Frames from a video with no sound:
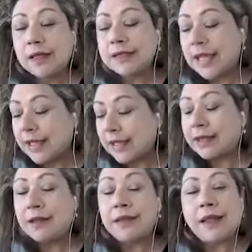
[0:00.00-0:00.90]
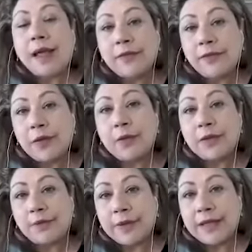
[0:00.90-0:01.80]
taking a live
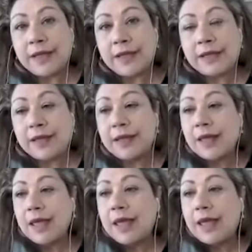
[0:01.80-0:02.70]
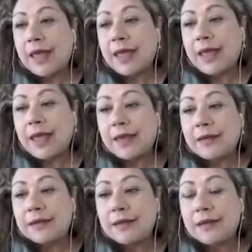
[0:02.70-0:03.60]
human being
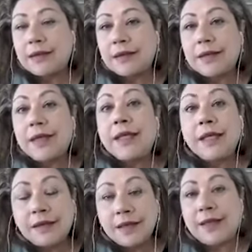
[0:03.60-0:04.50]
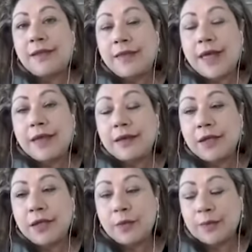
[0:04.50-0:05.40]
and killing that
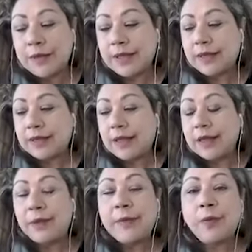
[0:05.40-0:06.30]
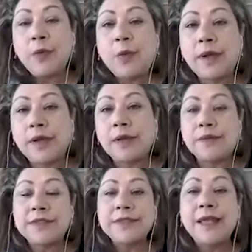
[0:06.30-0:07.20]
human being. And people want
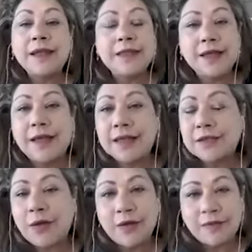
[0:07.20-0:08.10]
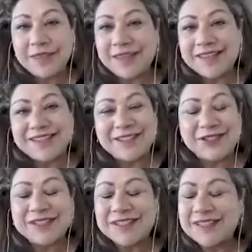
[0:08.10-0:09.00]
to sanitize all of this and
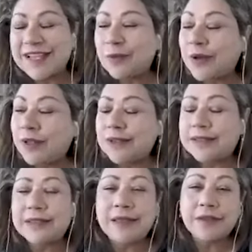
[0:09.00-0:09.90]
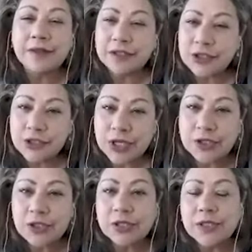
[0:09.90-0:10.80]
just say, well, it's lethal
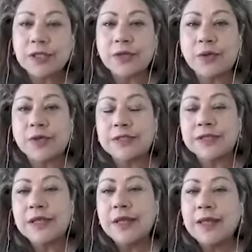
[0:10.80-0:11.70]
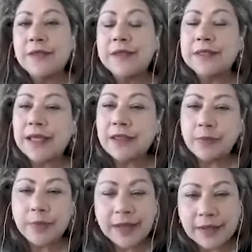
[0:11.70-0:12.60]
injection or it's the death
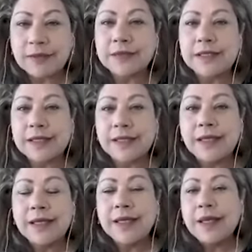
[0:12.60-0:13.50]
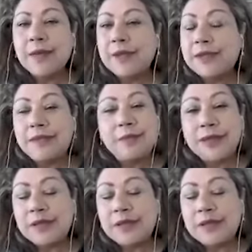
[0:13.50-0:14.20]
penalty. But